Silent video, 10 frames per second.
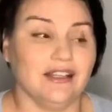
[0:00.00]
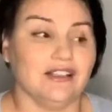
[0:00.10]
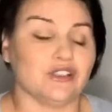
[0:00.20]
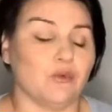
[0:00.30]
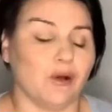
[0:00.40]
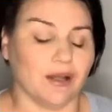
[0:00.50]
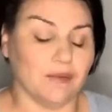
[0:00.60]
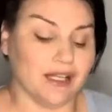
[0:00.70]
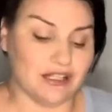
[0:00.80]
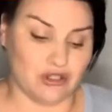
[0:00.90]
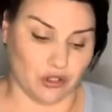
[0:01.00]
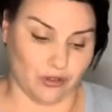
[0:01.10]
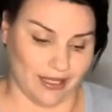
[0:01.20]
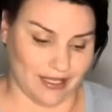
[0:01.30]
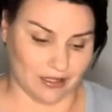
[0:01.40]
So what I'm gonna do
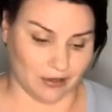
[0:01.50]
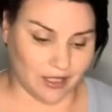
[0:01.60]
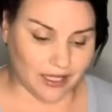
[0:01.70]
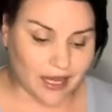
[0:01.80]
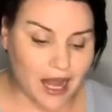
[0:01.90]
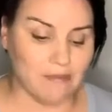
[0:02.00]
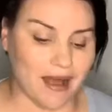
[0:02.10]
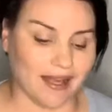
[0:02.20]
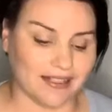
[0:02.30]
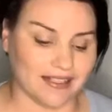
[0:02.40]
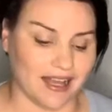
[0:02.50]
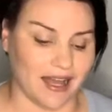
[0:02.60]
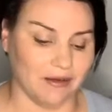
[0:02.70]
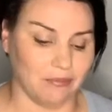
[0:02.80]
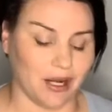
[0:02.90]
is I'm gonna come back to
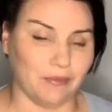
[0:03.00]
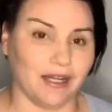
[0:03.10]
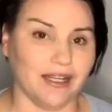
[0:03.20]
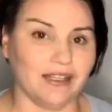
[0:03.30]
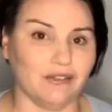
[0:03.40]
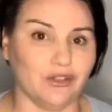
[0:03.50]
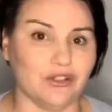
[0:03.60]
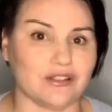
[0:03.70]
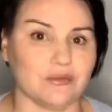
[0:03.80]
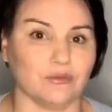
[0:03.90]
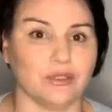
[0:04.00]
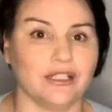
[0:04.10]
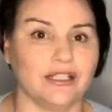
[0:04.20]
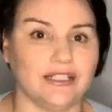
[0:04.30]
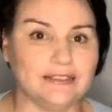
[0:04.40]
that, but I'm gonna give you some
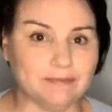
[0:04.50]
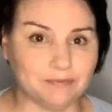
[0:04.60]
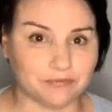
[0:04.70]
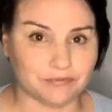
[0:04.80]
really